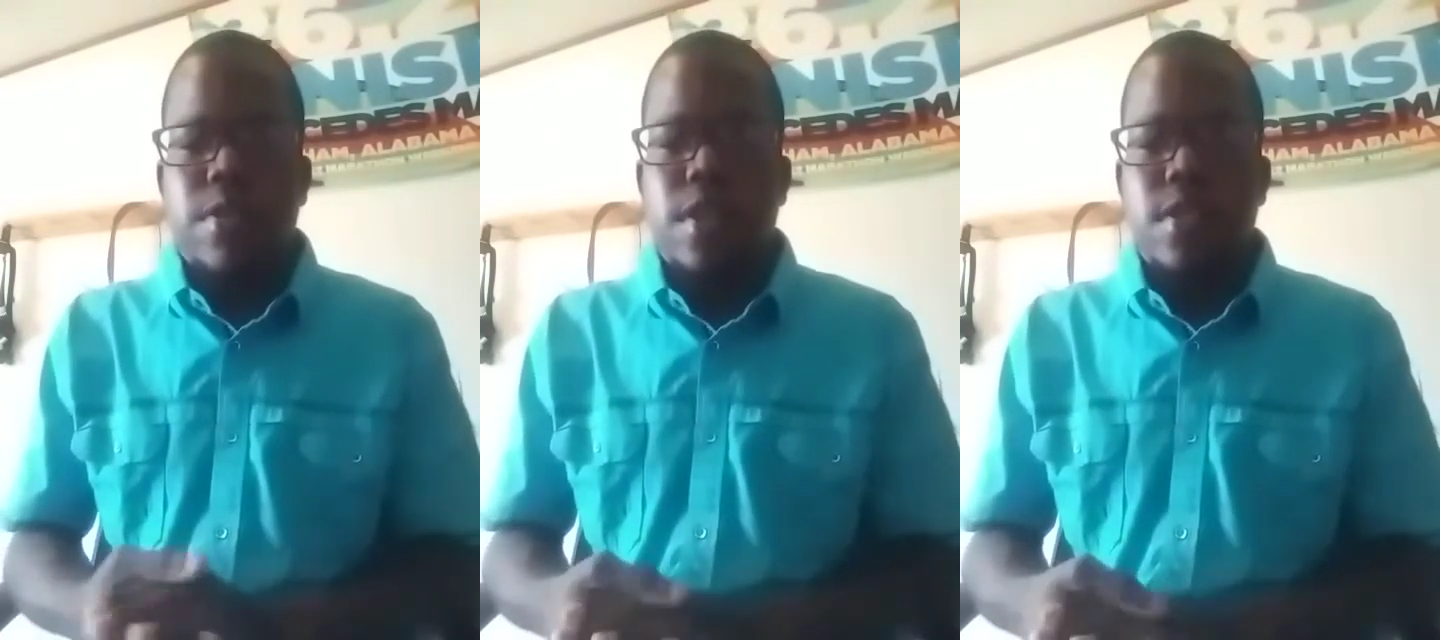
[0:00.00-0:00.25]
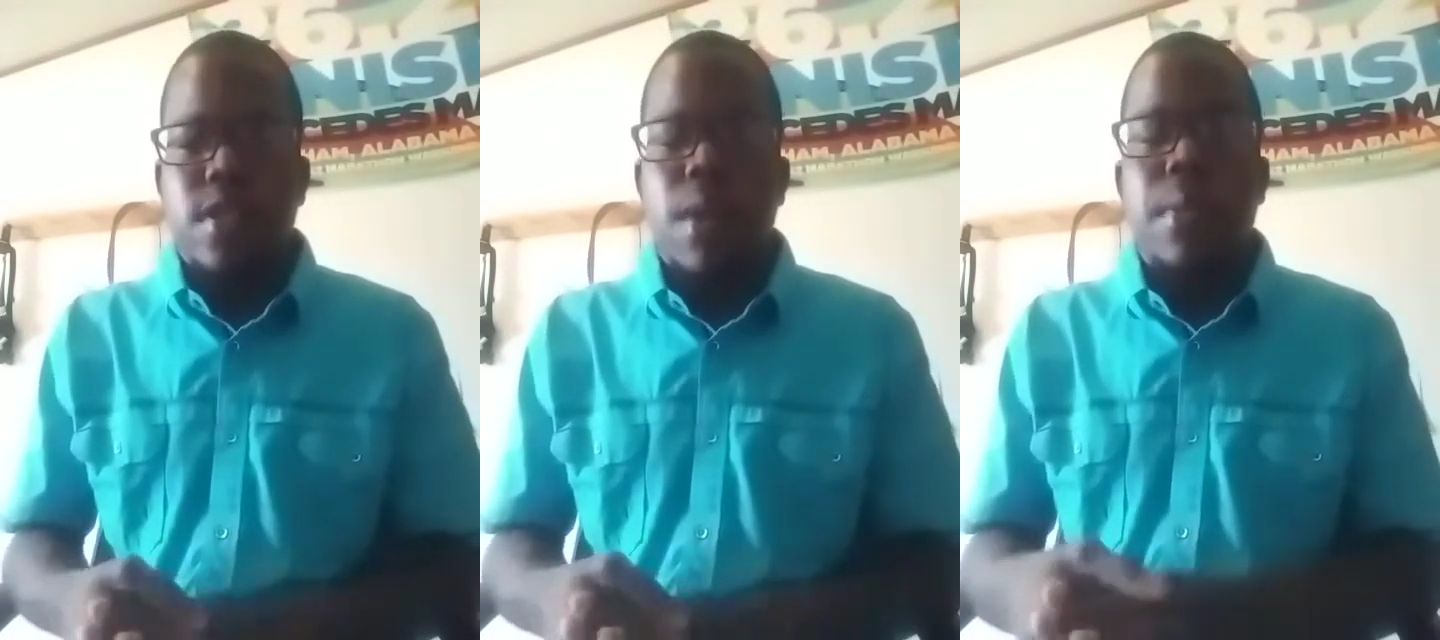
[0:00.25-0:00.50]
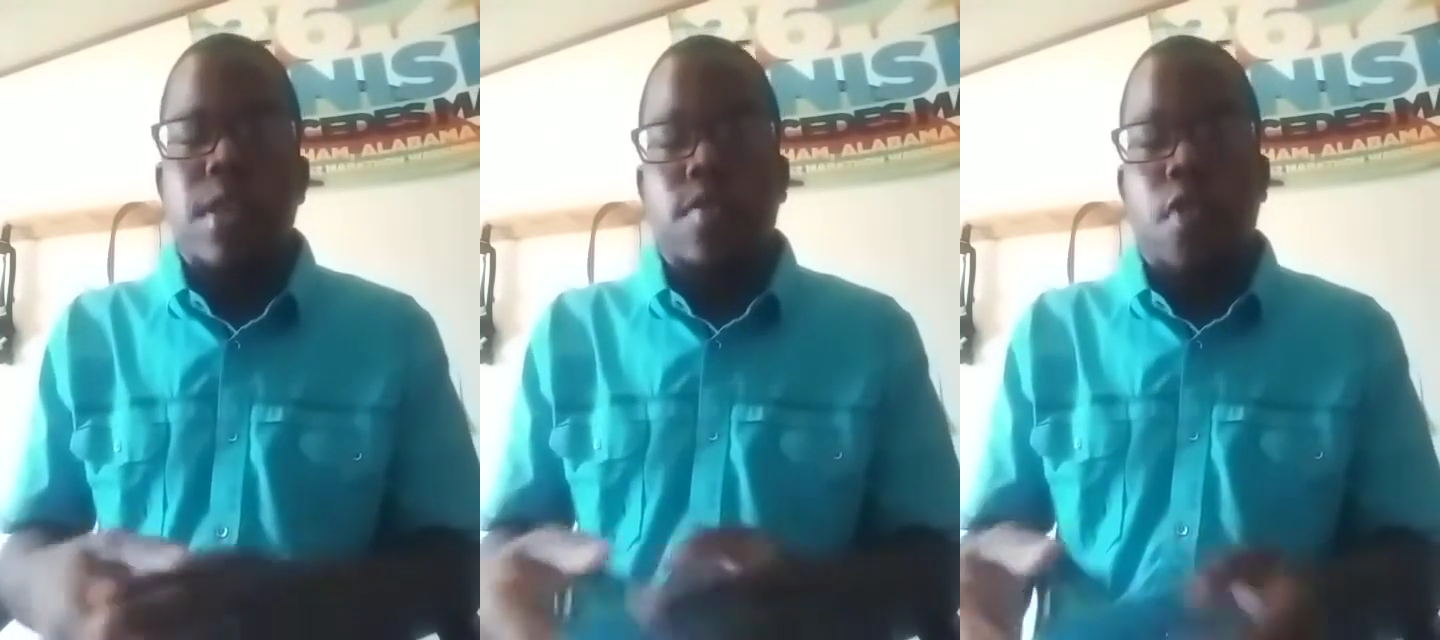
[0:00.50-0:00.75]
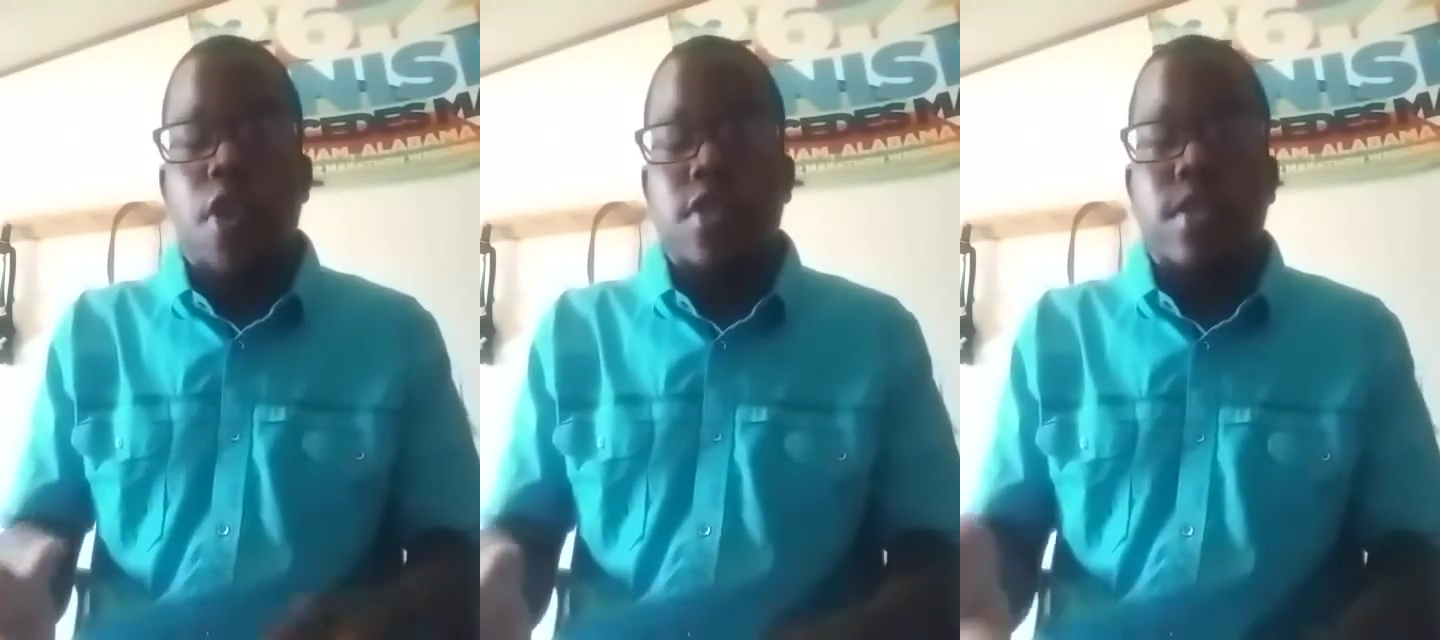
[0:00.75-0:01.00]
because as
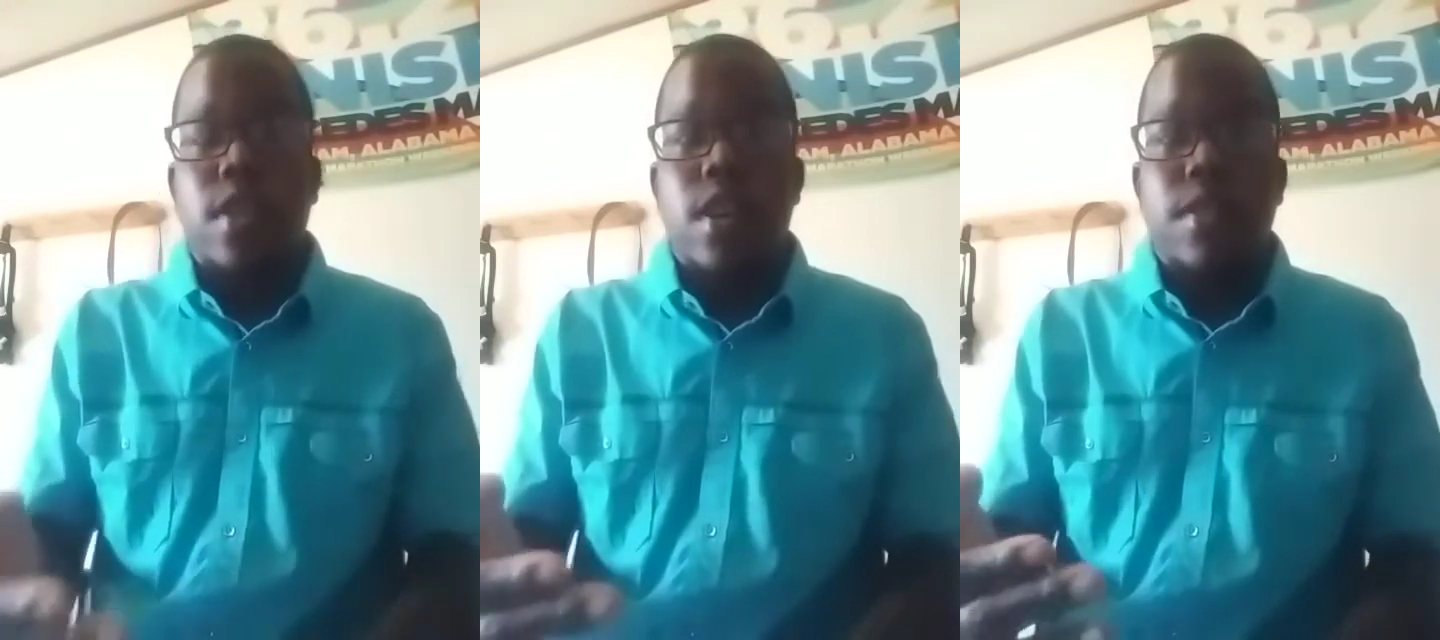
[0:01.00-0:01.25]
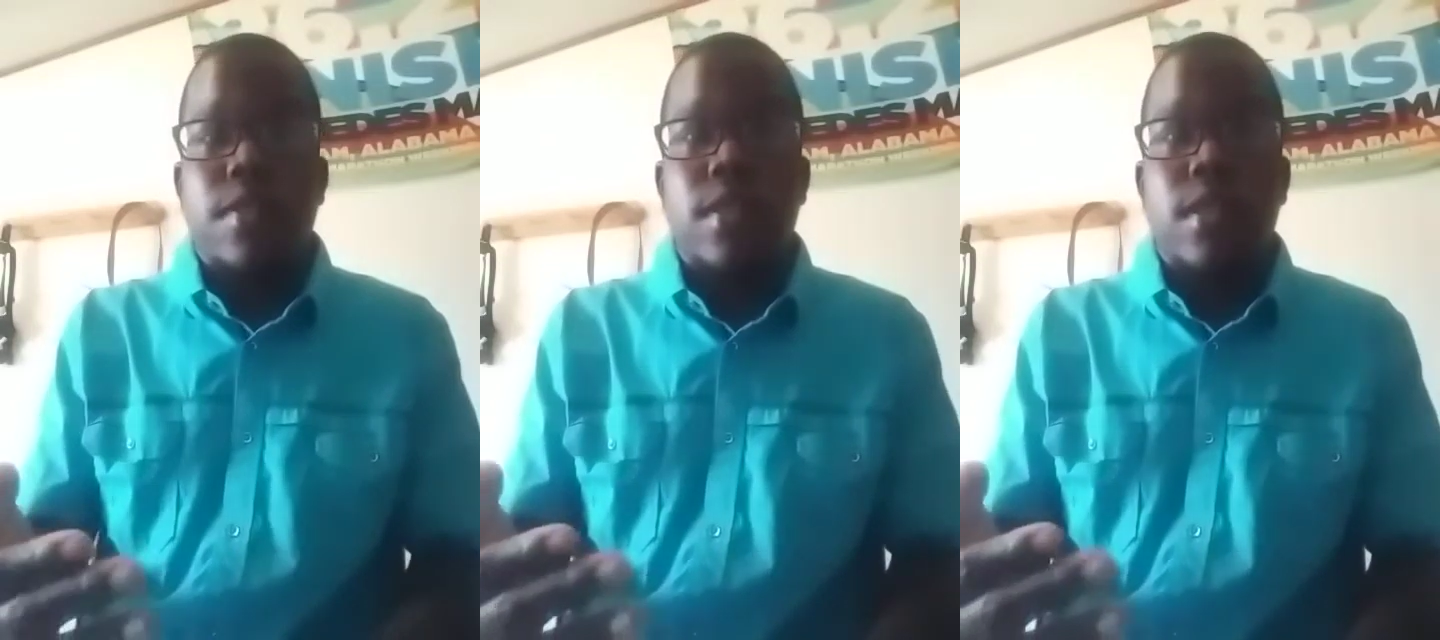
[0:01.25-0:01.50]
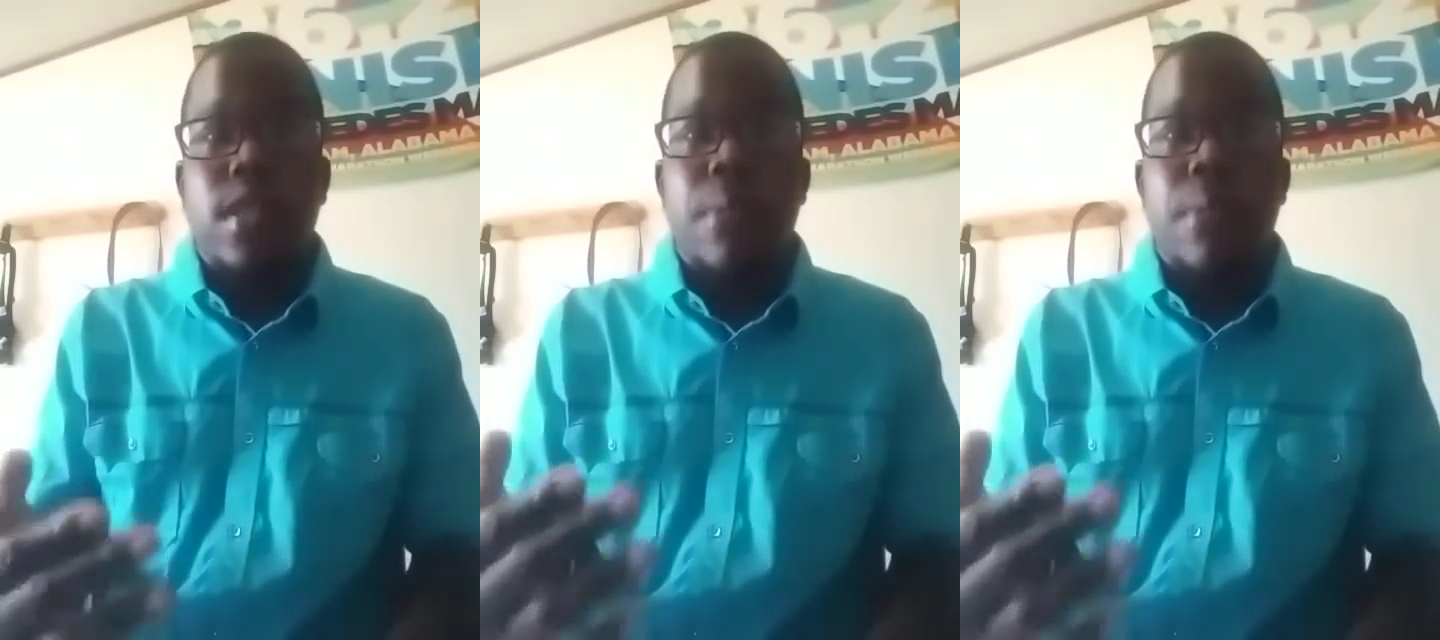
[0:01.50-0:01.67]
far as the